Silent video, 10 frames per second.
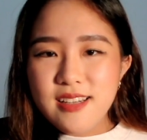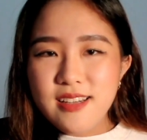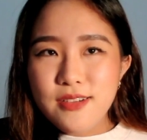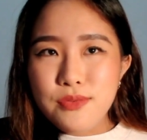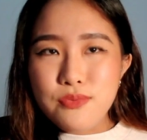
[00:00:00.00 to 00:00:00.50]

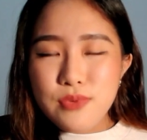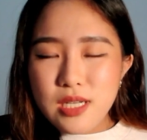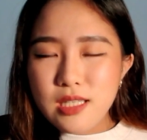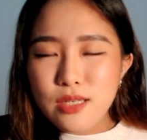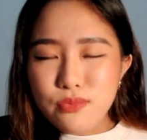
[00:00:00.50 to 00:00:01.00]

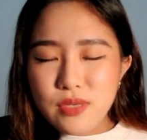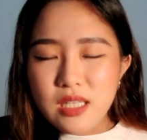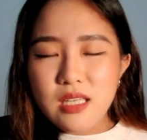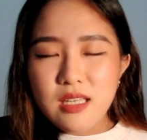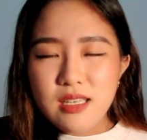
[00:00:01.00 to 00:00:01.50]

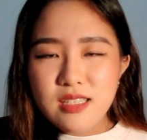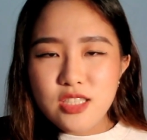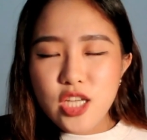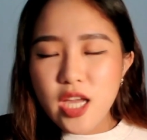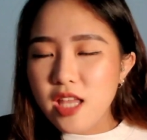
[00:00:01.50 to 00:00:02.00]
really
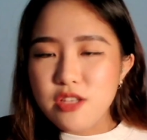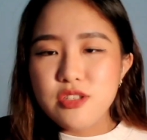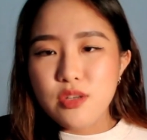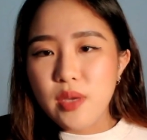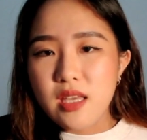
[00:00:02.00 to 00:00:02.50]
changed
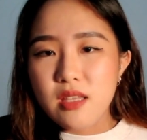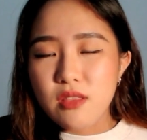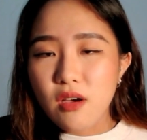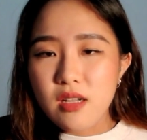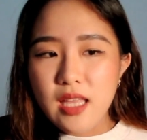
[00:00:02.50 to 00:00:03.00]
the way he
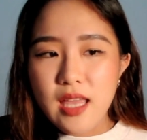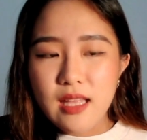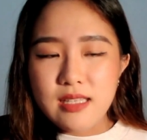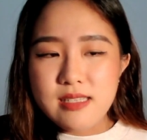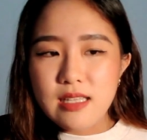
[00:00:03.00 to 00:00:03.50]
thought,
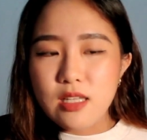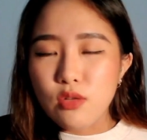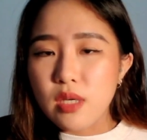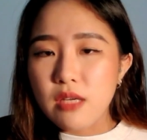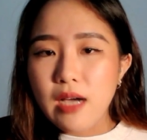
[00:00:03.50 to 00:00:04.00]
and he started
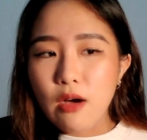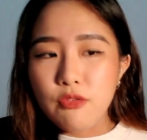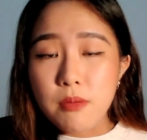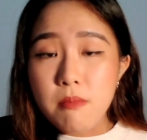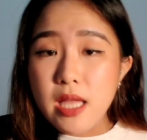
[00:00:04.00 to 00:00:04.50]
looking out
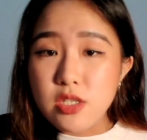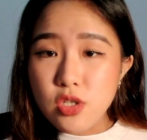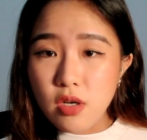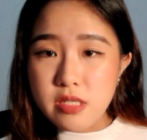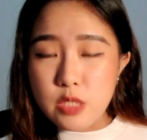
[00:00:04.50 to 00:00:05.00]
for
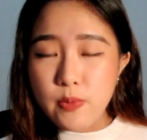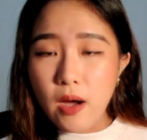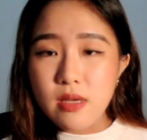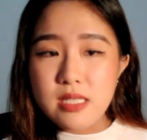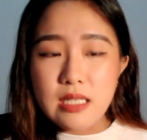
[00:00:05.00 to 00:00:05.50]
mentors as
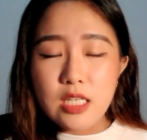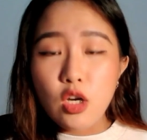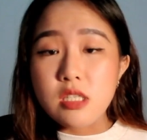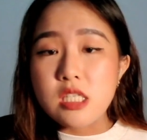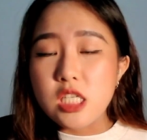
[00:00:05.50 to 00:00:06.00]
well. He started
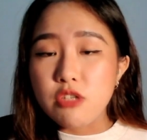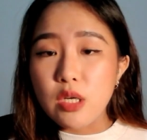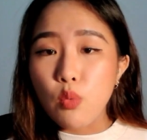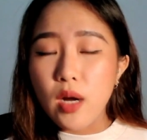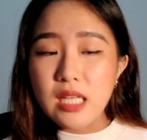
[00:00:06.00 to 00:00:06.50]

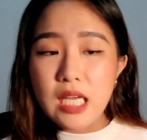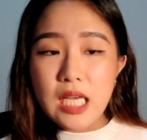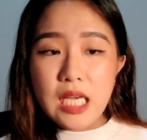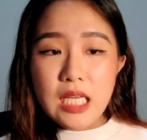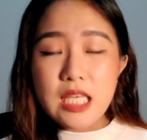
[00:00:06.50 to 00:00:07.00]
considering what
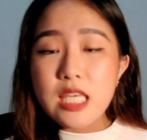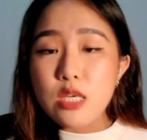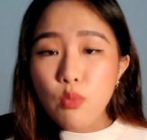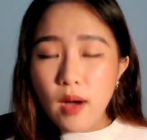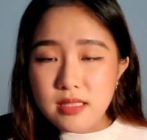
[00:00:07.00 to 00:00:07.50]
he
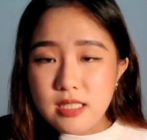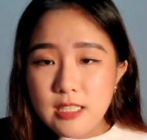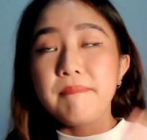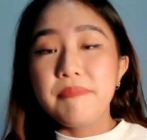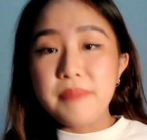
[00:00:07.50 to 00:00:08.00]

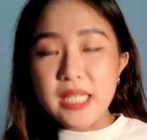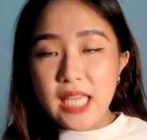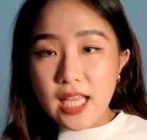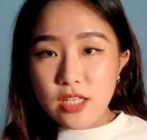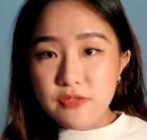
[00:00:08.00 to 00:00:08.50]
wanted. By
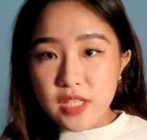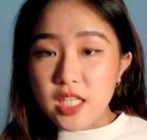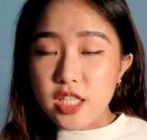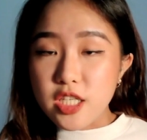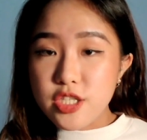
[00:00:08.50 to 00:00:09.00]
the end of the
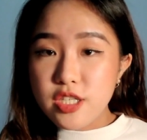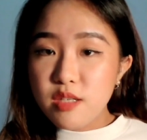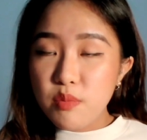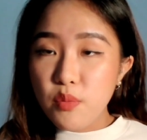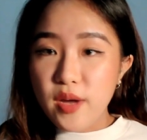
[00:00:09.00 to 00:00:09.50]

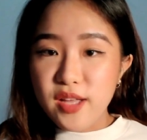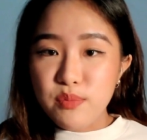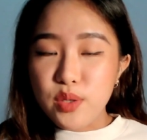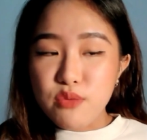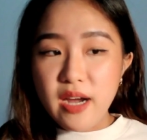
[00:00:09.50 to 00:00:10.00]
internship, when
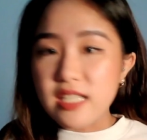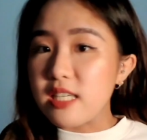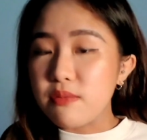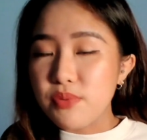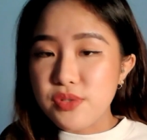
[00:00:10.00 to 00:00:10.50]
we were
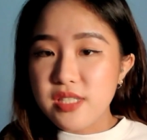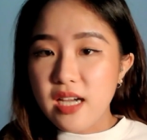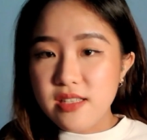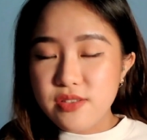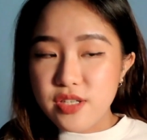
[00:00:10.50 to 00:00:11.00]
writing
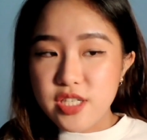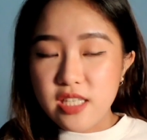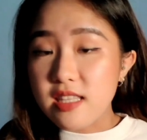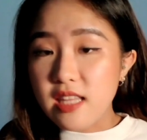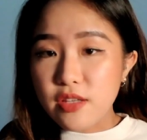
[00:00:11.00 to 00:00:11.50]
postcards to each
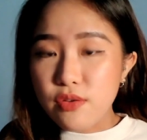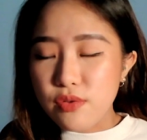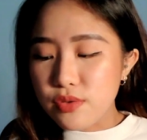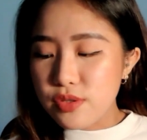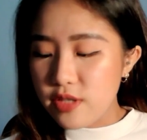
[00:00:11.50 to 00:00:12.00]
other, thank you
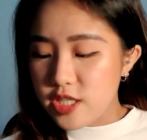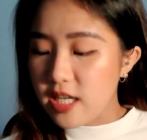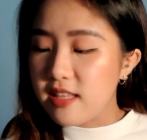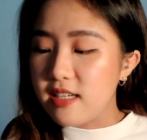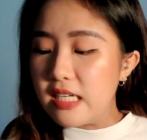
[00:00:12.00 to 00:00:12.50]
notes to each other,